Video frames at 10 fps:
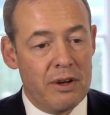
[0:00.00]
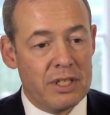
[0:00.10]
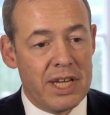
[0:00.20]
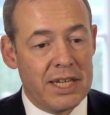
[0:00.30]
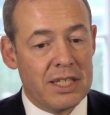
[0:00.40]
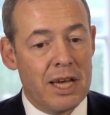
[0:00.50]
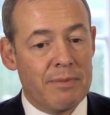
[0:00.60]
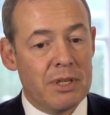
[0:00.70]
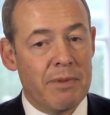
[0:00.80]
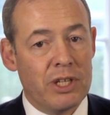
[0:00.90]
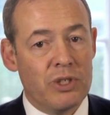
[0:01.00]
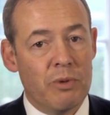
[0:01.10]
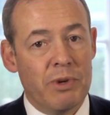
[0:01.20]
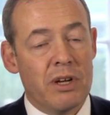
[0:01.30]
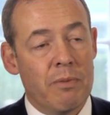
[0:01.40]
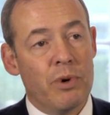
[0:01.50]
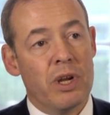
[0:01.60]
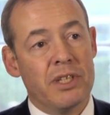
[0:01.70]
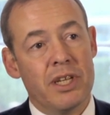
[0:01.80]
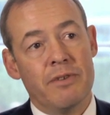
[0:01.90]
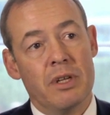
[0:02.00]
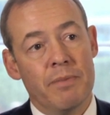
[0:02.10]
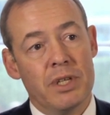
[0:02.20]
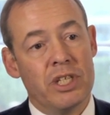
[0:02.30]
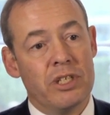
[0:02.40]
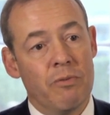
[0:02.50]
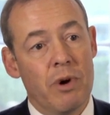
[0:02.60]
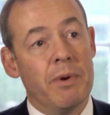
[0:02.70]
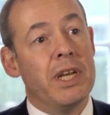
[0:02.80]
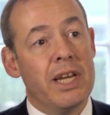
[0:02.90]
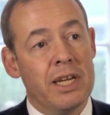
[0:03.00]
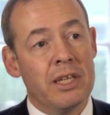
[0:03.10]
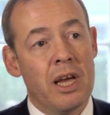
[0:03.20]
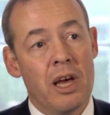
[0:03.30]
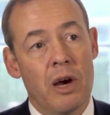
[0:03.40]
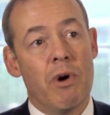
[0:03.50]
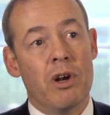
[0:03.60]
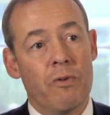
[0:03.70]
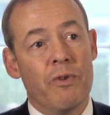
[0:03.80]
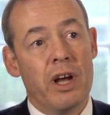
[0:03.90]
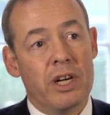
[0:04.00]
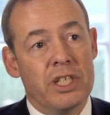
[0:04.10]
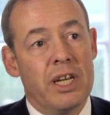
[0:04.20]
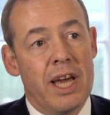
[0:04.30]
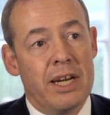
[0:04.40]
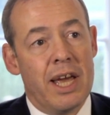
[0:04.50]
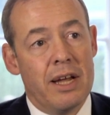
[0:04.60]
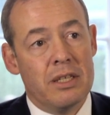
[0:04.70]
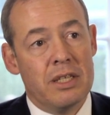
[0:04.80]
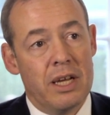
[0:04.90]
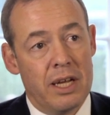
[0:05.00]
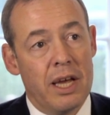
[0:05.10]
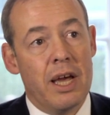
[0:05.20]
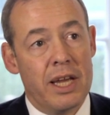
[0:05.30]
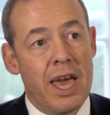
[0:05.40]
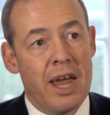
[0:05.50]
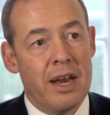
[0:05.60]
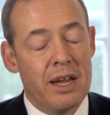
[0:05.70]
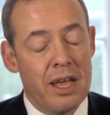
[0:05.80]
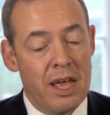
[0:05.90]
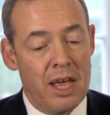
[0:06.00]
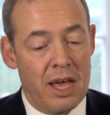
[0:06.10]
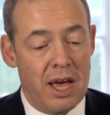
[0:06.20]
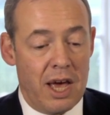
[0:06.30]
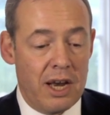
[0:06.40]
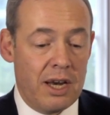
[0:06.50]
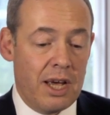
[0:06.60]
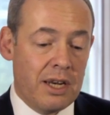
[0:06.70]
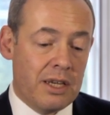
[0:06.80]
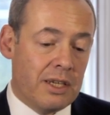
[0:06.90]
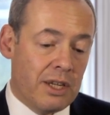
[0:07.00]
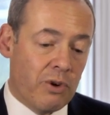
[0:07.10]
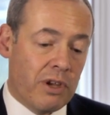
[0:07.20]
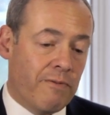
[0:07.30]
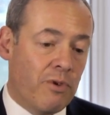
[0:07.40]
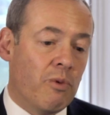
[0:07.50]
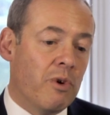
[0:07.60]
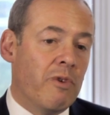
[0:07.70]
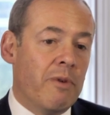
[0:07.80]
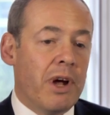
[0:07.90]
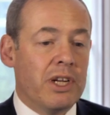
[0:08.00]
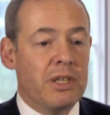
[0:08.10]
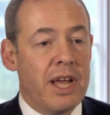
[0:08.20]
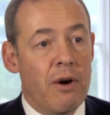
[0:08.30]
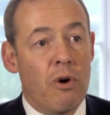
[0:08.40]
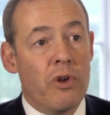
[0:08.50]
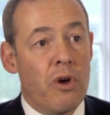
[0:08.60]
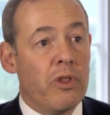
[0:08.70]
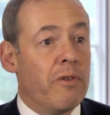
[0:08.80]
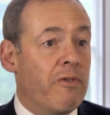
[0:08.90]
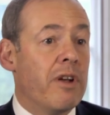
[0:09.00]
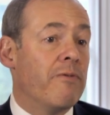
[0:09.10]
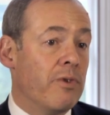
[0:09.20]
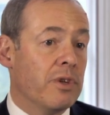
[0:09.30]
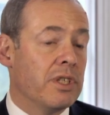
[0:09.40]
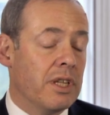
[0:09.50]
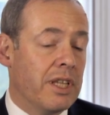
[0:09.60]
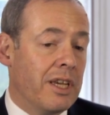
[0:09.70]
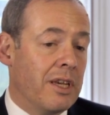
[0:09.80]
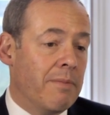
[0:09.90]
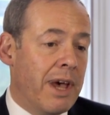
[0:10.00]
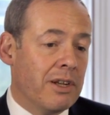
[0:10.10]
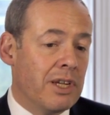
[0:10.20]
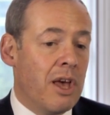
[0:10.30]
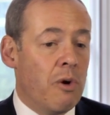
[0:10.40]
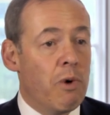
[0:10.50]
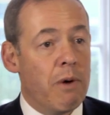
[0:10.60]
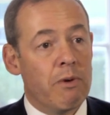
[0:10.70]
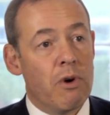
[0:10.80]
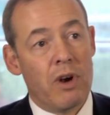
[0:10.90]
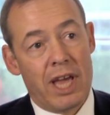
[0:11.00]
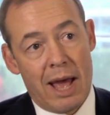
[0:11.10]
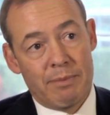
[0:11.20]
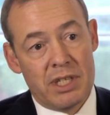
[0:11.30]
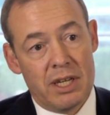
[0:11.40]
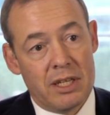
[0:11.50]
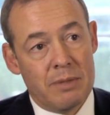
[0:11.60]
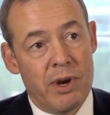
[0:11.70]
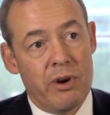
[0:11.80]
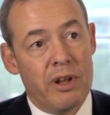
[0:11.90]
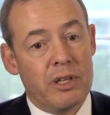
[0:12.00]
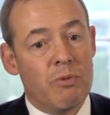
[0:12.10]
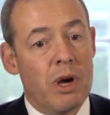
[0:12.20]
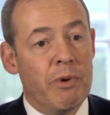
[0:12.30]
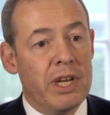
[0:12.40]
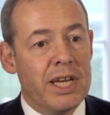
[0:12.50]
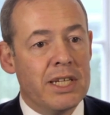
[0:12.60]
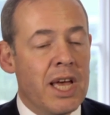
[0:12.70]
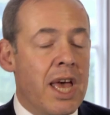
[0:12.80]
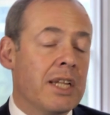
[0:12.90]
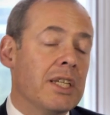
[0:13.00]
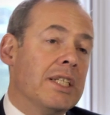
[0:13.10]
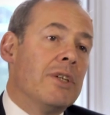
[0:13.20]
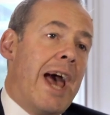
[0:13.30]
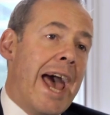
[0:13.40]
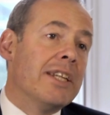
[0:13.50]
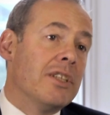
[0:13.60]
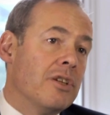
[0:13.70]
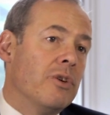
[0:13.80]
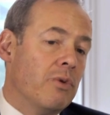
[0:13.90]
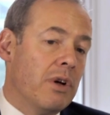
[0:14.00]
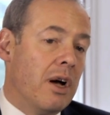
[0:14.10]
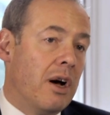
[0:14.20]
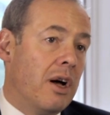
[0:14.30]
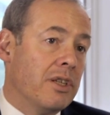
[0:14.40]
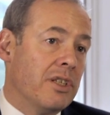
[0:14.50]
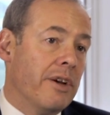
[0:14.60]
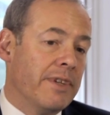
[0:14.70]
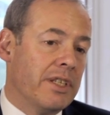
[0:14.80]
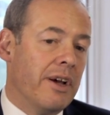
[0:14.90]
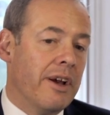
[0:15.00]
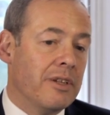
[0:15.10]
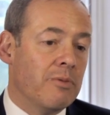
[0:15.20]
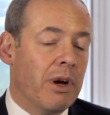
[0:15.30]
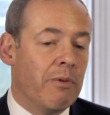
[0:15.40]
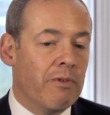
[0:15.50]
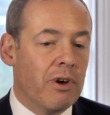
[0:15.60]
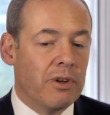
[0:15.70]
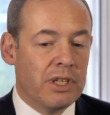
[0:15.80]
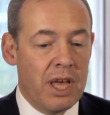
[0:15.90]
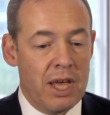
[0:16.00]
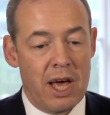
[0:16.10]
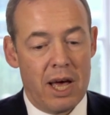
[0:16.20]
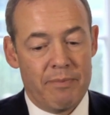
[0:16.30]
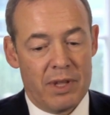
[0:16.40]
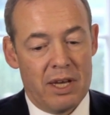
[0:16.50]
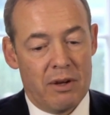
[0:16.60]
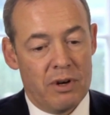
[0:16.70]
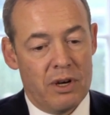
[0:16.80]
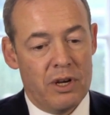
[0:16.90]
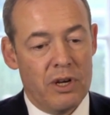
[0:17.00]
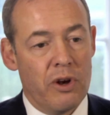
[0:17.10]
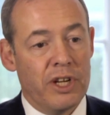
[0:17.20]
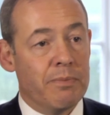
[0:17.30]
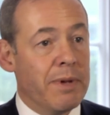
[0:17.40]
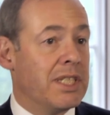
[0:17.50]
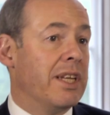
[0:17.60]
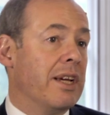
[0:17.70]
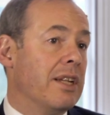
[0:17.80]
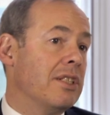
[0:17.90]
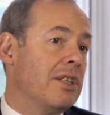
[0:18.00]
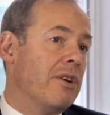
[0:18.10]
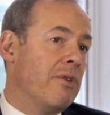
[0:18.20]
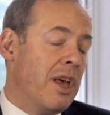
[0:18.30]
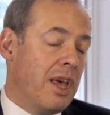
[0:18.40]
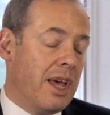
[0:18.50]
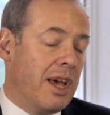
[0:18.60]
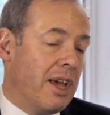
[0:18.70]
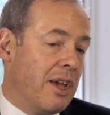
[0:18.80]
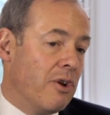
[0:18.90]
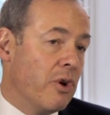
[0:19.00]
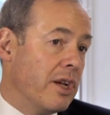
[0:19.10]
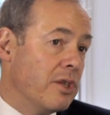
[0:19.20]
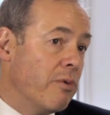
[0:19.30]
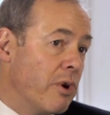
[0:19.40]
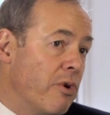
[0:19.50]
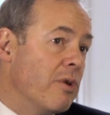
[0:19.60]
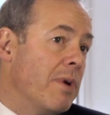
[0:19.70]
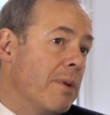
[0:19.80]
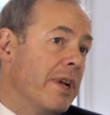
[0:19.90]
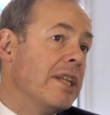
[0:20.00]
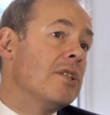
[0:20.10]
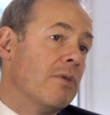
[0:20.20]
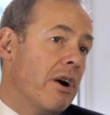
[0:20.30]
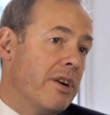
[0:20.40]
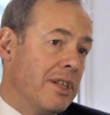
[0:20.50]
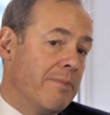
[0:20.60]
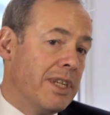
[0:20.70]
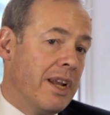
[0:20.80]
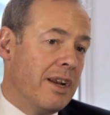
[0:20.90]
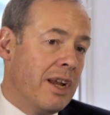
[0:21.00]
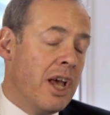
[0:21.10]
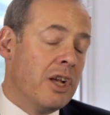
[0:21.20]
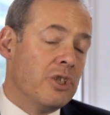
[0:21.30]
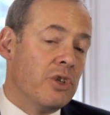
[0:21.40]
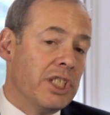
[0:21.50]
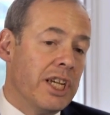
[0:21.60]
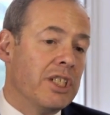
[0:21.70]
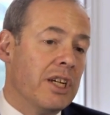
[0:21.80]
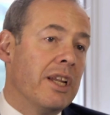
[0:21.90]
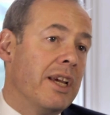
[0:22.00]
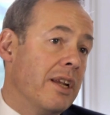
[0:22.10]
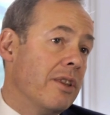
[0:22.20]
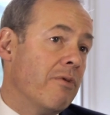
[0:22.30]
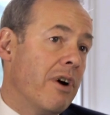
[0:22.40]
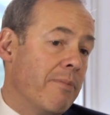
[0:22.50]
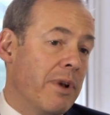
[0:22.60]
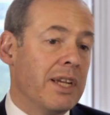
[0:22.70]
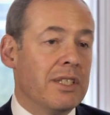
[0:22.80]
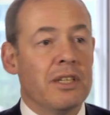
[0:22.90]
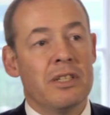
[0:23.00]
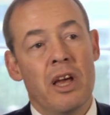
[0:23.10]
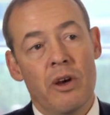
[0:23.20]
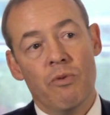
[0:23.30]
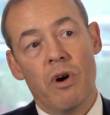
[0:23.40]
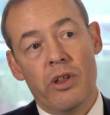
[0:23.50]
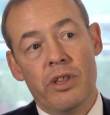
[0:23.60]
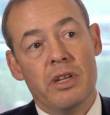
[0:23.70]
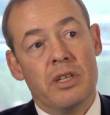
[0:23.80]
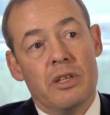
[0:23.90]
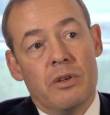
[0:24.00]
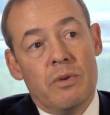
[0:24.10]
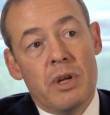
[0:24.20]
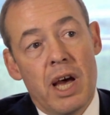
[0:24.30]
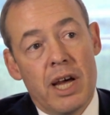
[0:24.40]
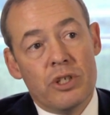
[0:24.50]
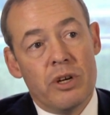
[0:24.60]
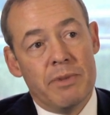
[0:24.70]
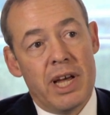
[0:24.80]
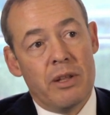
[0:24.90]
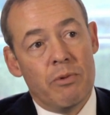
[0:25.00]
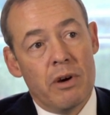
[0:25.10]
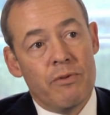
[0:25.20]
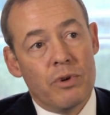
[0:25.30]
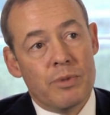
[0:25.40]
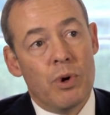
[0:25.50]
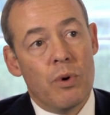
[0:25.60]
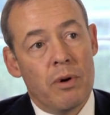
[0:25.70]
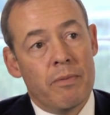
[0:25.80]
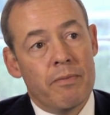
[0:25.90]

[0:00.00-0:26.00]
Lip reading: take steps to make sure that we don't put ourselves in a position where we need a one-off reduction in headcount again. And looking forward, we're much now on the front foot and thinking about where we've got gaps in experience, where we need to add to our service lines, where we've got knowledge missing. And so looking to recruit people into RSM Tenon strategically and in the right places rather than to trim down the workforce more.